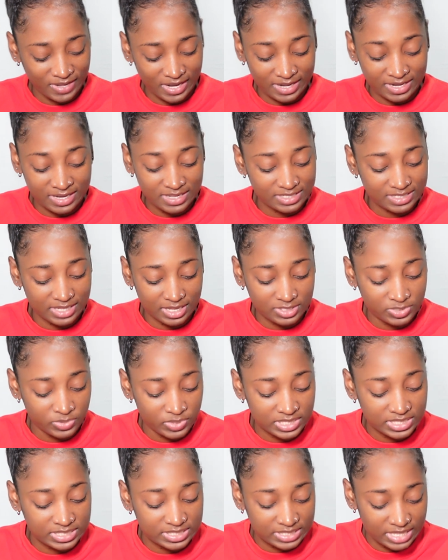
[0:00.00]
like this tattoo
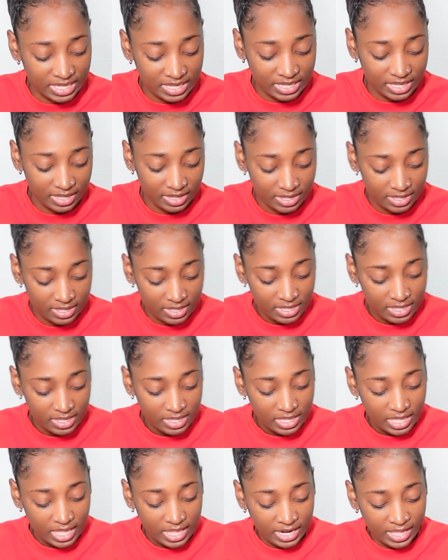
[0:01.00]
is sick.
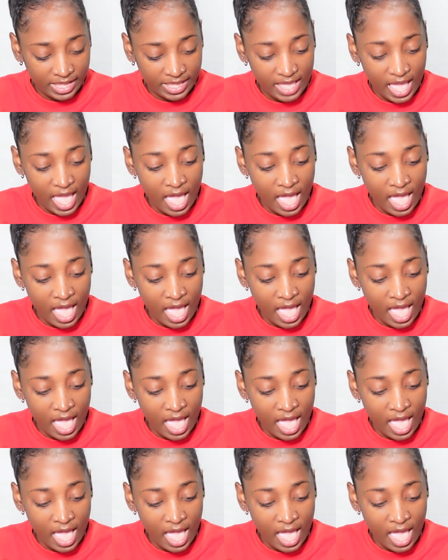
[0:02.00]
Like,